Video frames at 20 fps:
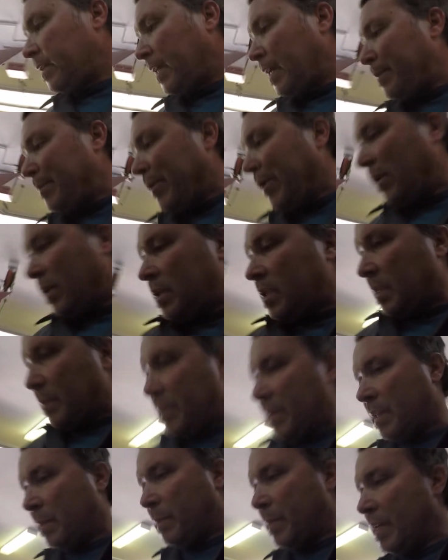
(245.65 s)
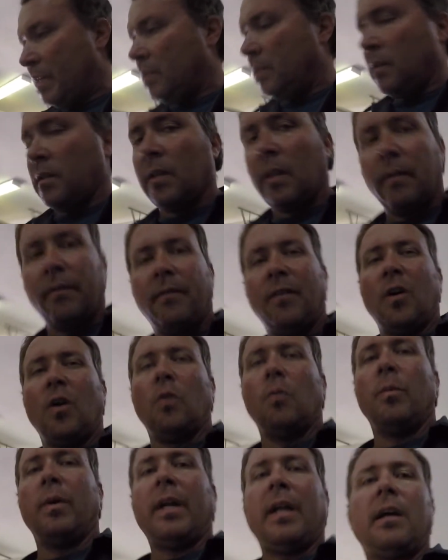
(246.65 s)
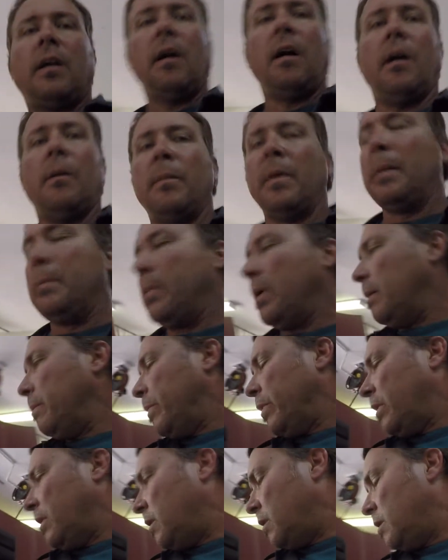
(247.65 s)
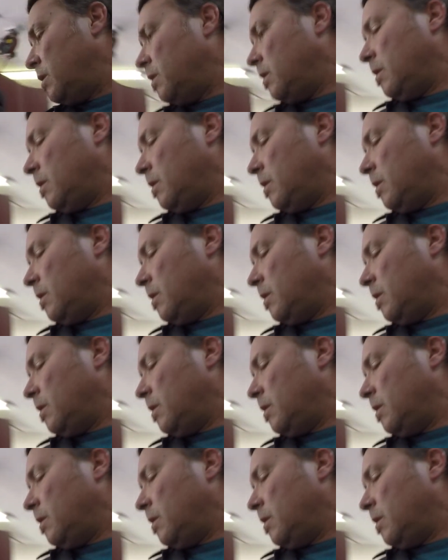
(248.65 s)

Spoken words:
like I broke some of the pieces of the foam when I caught my bumper